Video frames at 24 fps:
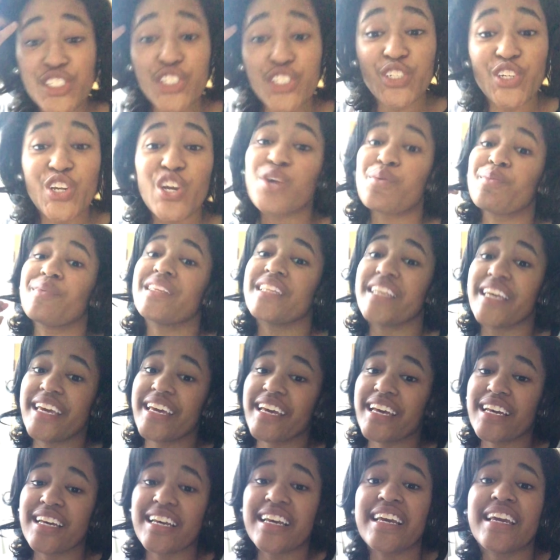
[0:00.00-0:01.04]
it's your girl
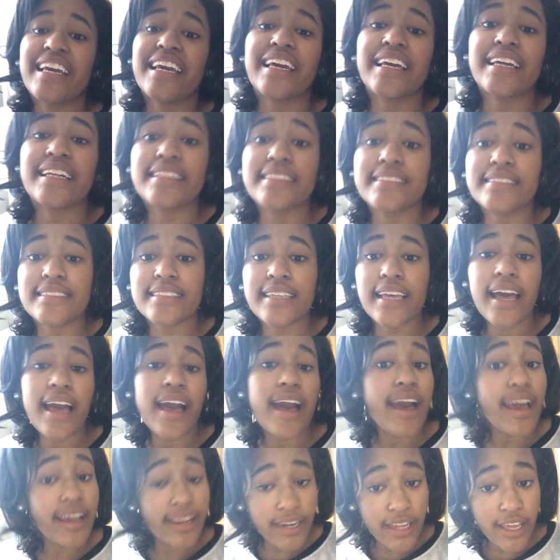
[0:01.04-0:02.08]
Malia, and
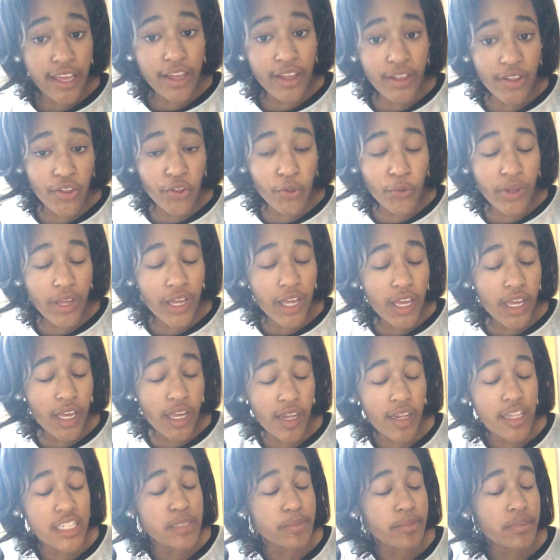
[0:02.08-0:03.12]
I know
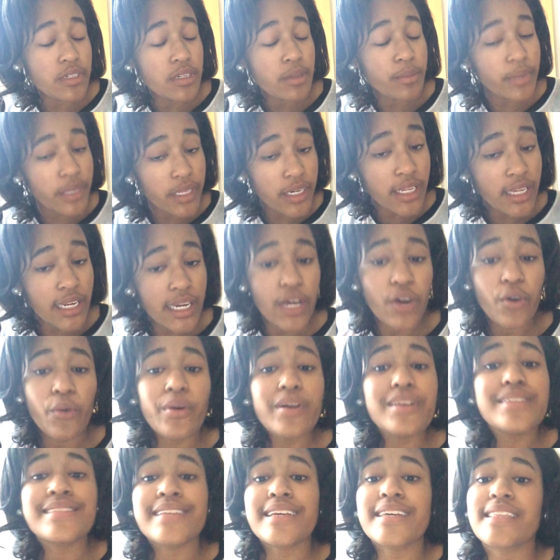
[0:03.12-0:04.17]
it's been a minute, and I
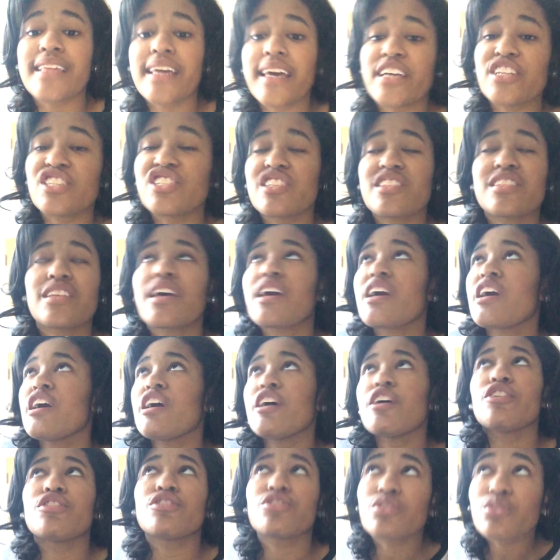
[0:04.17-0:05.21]
always say that it's just
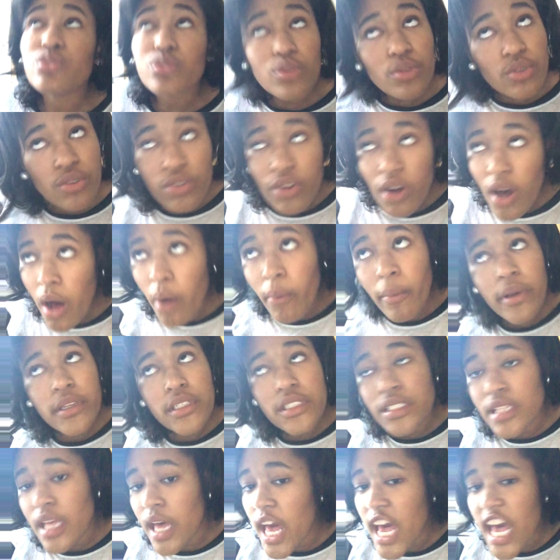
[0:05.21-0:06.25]
school always
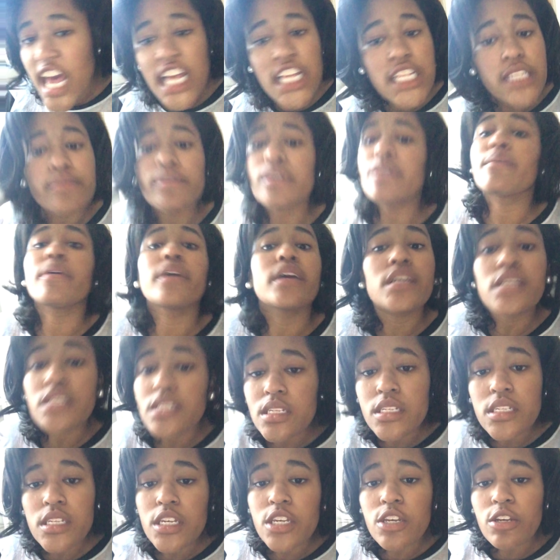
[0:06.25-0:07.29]
just has me
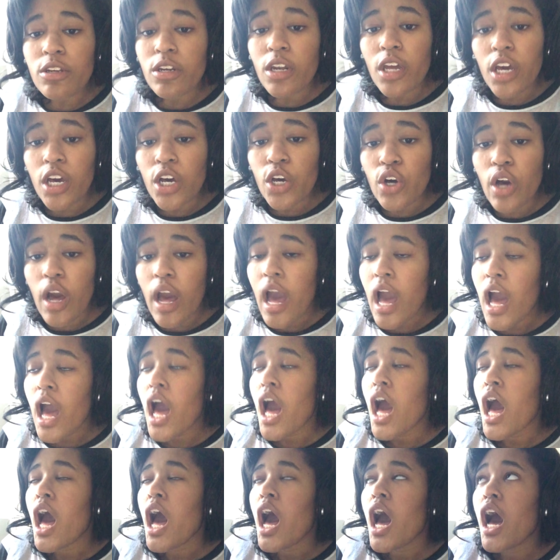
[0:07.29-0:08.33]
busy,
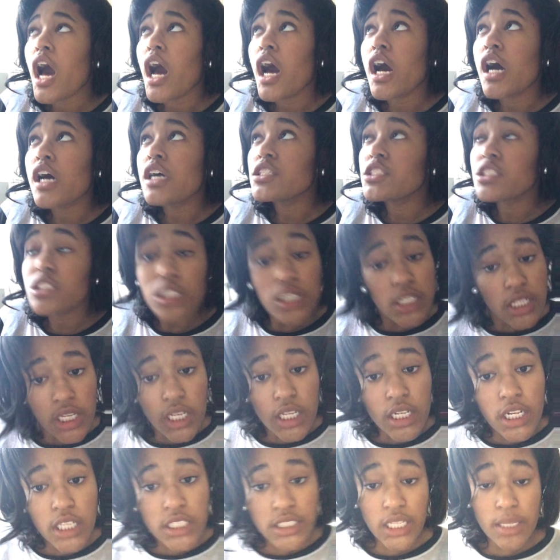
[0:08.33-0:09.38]
chick
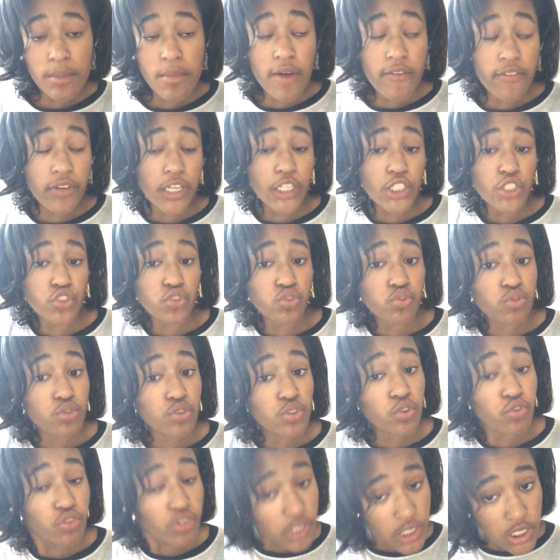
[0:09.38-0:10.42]
needs that motherfucker
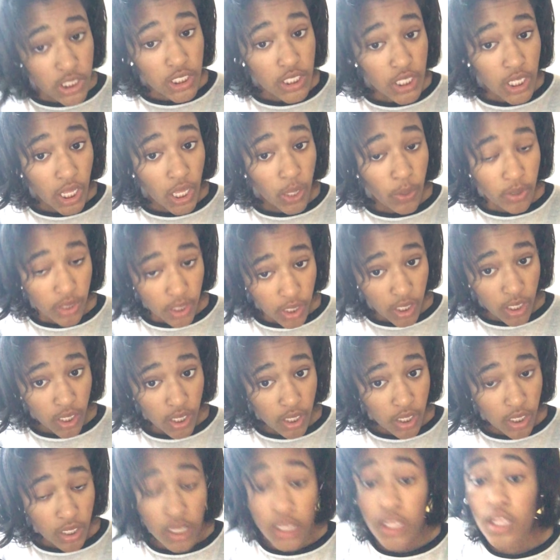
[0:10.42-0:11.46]
great,
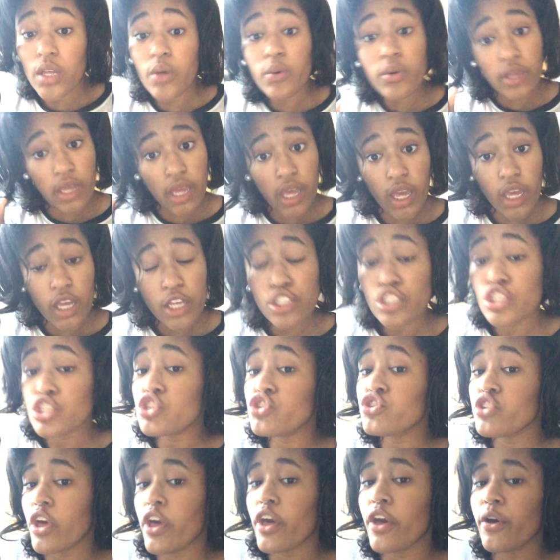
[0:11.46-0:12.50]
okay.
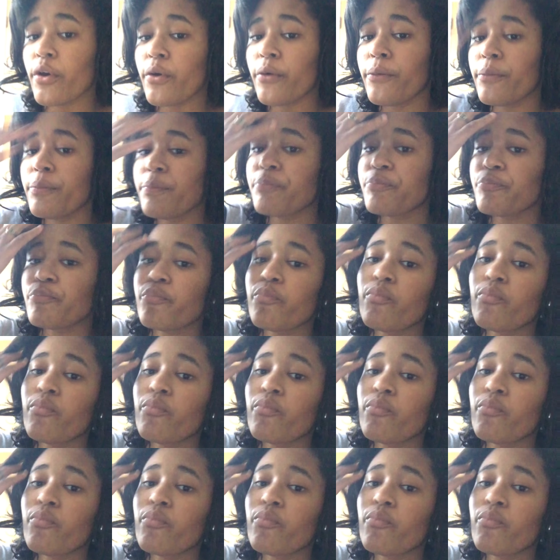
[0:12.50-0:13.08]
So,